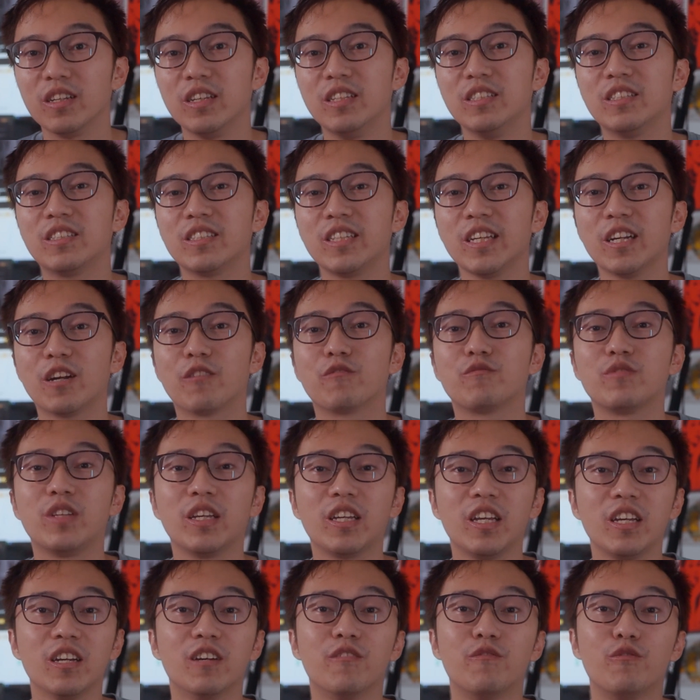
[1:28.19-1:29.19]
instead of
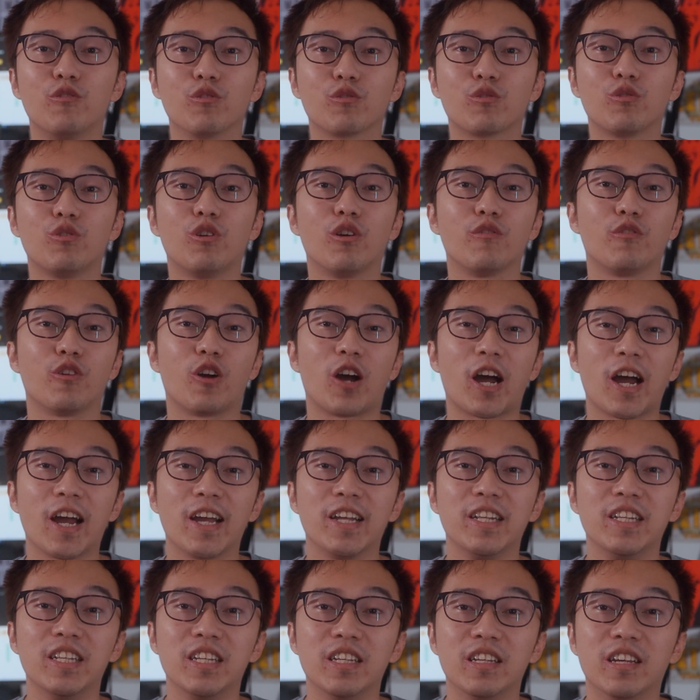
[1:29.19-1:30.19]
taking a photo of your
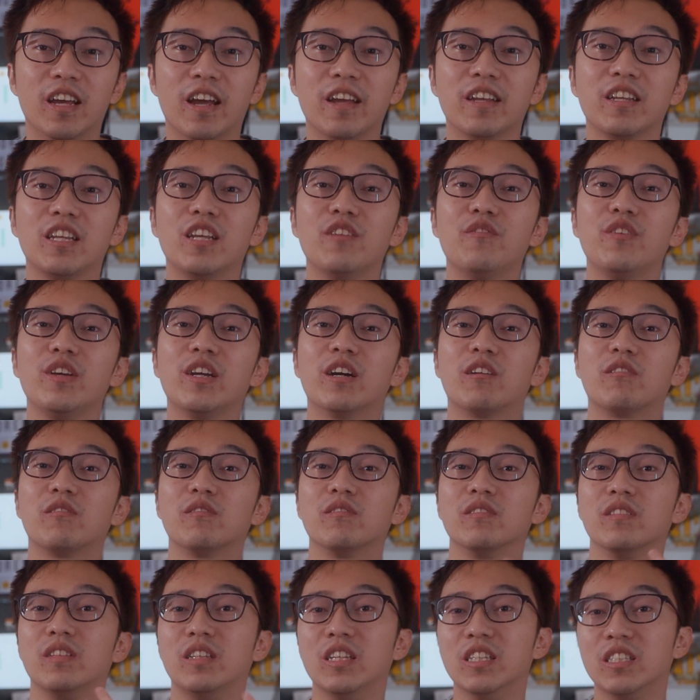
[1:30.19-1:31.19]
ID and giving up
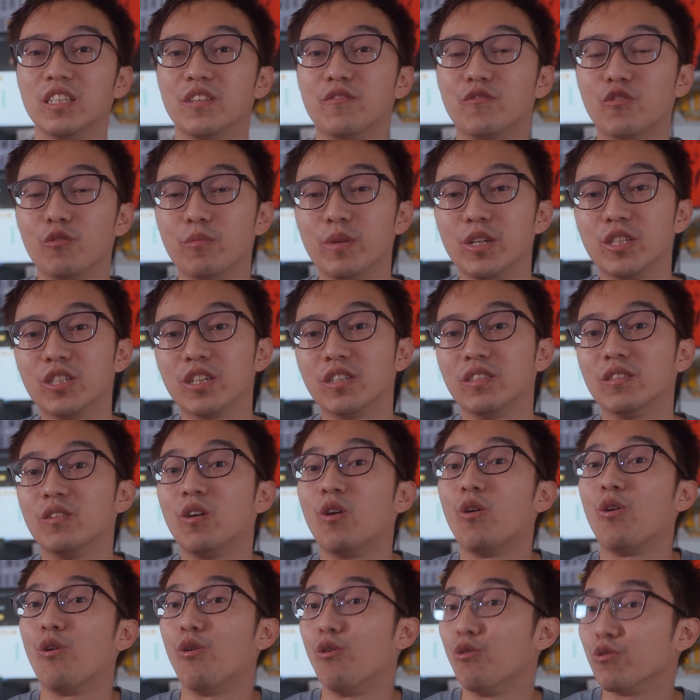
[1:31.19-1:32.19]
this information
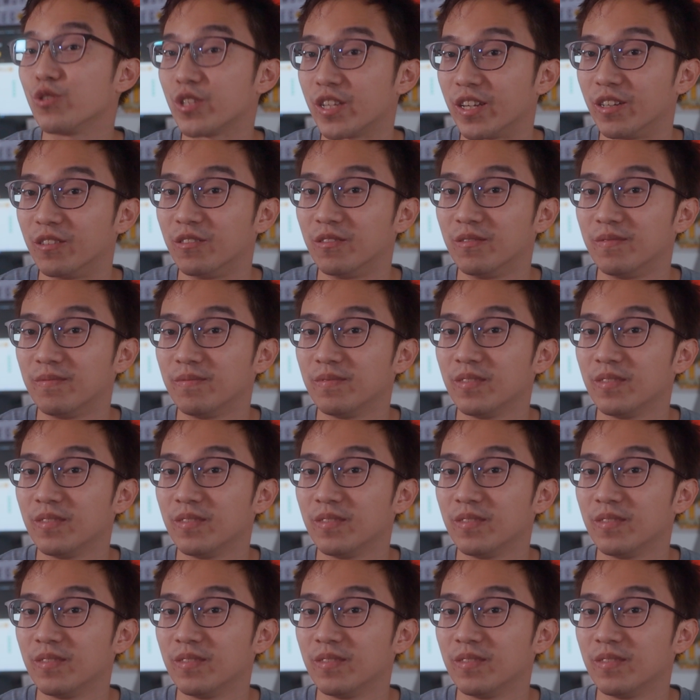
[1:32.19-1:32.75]
wholesale,